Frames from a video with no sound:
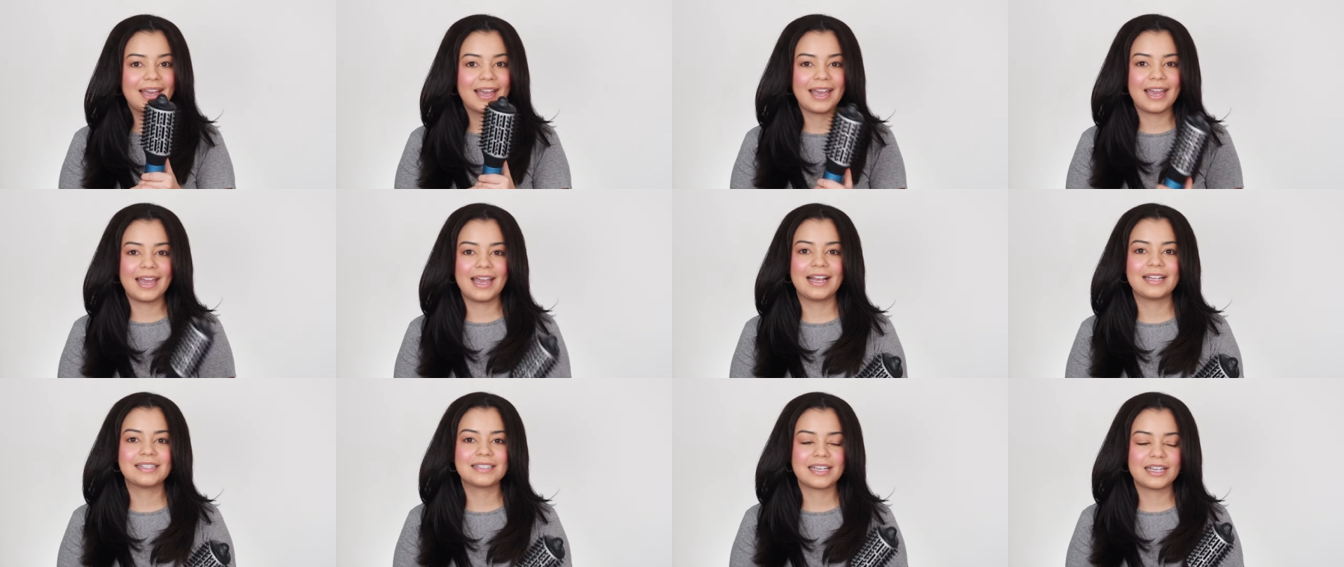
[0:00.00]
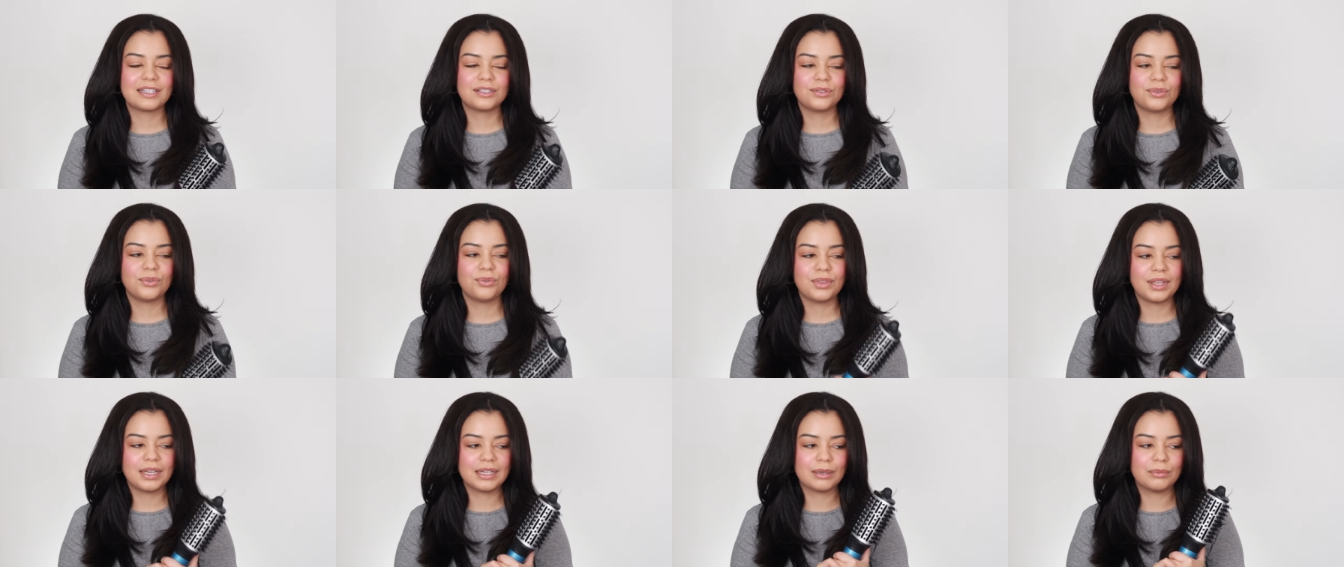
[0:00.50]
and i do
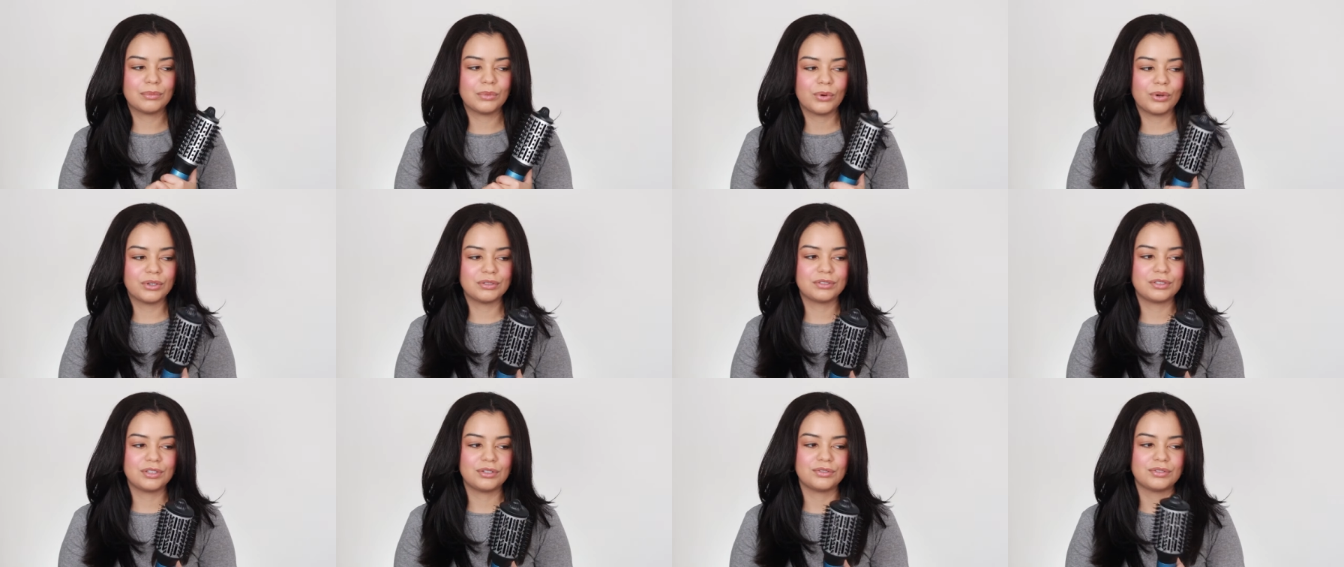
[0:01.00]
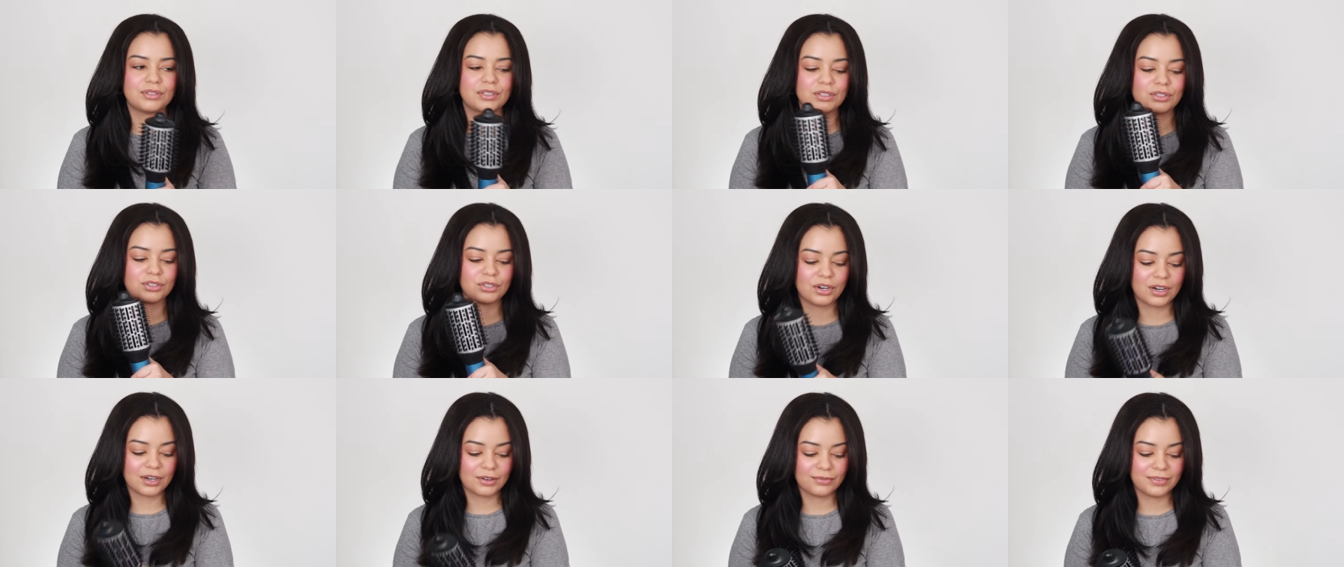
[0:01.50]
think i'm going to use the
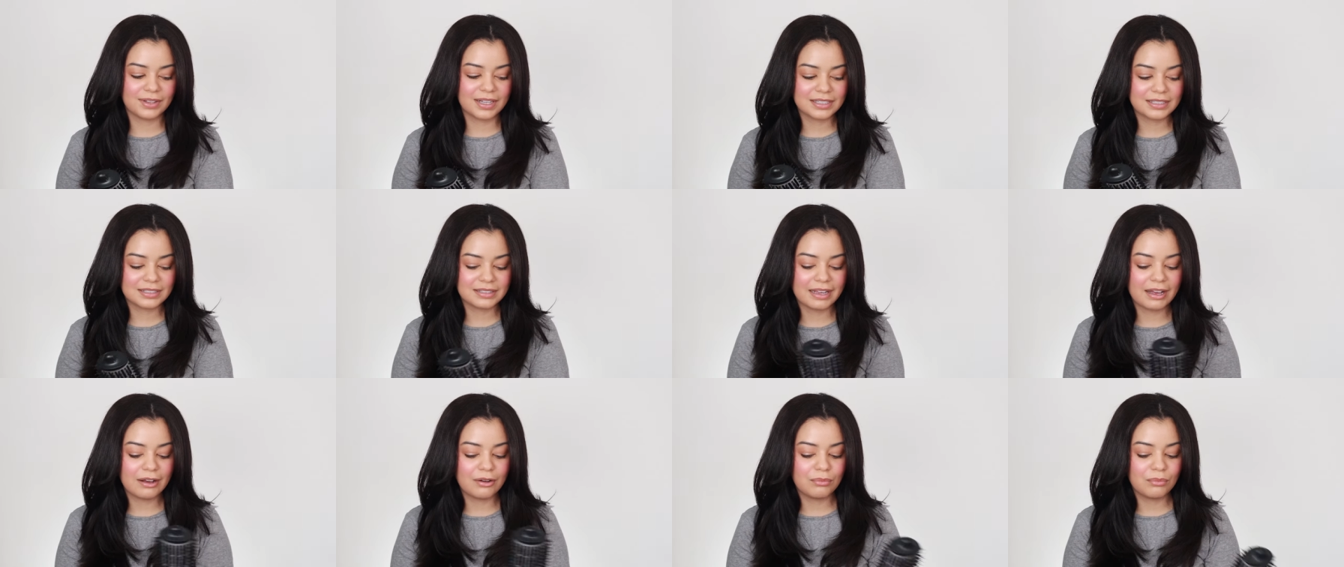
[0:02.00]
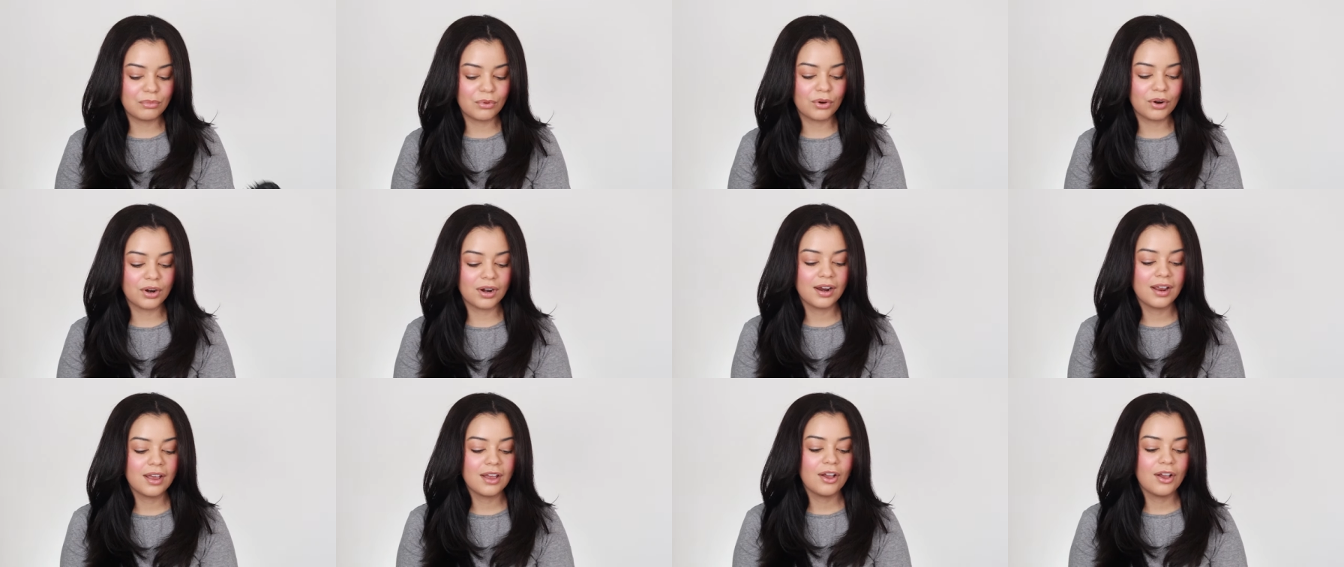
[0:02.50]
shark flex style more